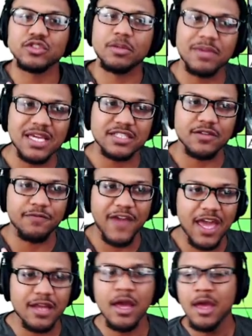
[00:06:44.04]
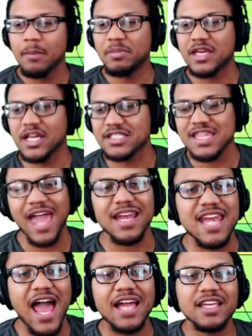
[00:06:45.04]
to me as a fan because that
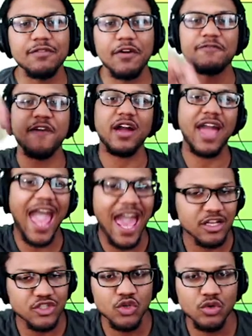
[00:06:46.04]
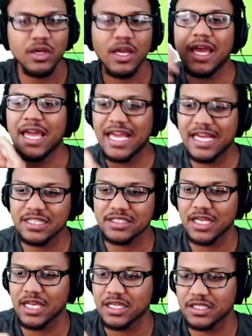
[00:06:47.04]
not give a fuck attitude
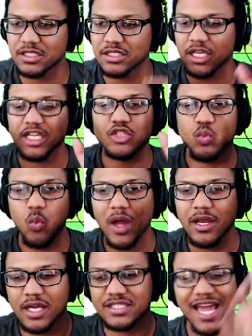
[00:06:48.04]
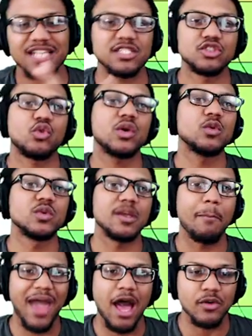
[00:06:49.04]
is is is what Assassin's Creed was
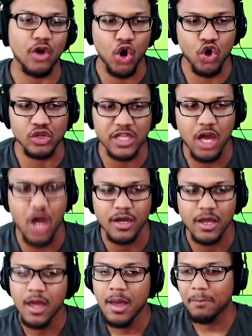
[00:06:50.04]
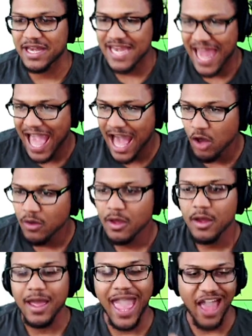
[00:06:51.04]
about early on. But now,
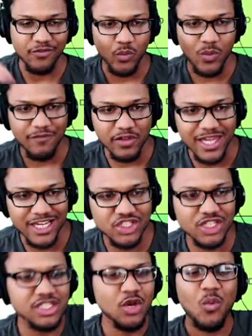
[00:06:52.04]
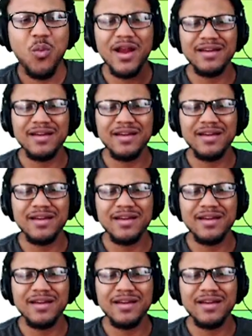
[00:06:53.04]
after Revelations, we're